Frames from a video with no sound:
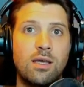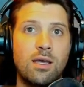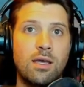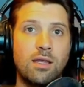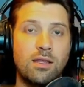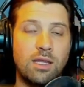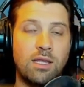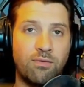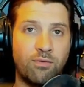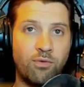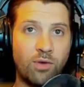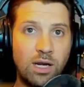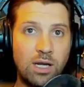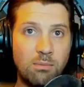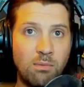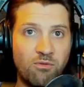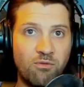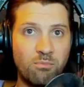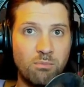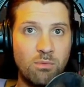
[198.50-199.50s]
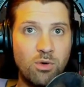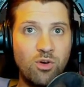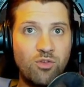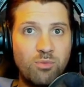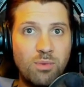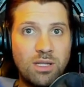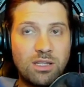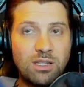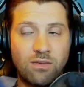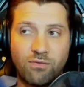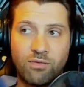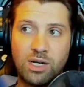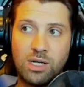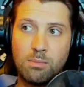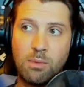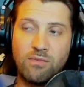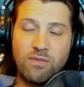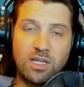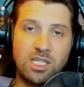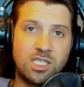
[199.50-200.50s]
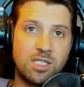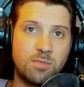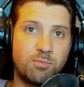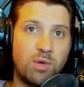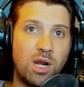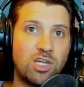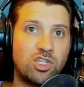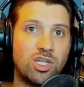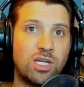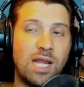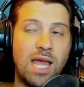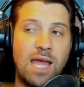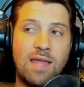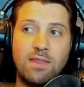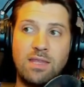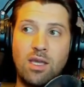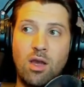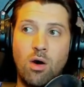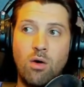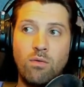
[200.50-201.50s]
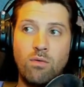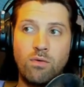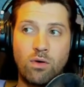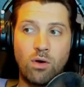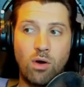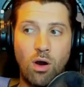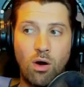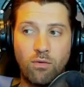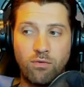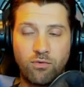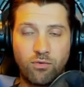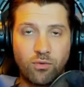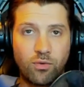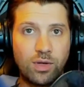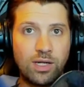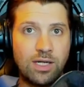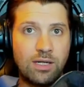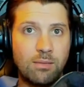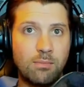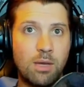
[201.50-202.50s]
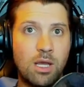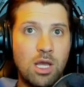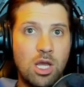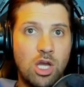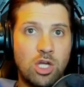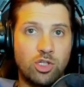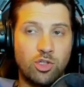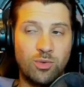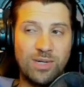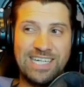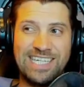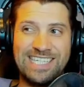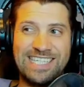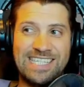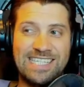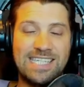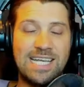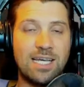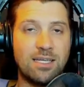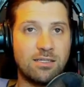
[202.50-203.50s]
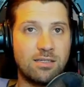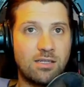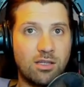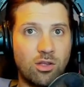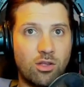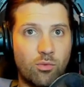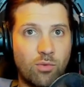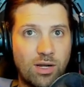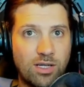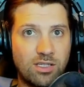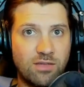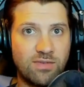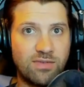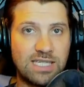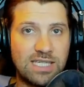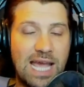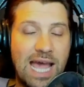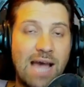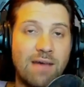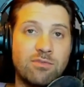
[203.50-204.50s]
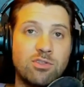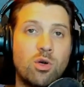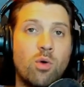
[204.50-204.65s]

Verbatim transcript: the freedom of movement, the freedom of expression, and the overall freedom to exist that the rest of us have.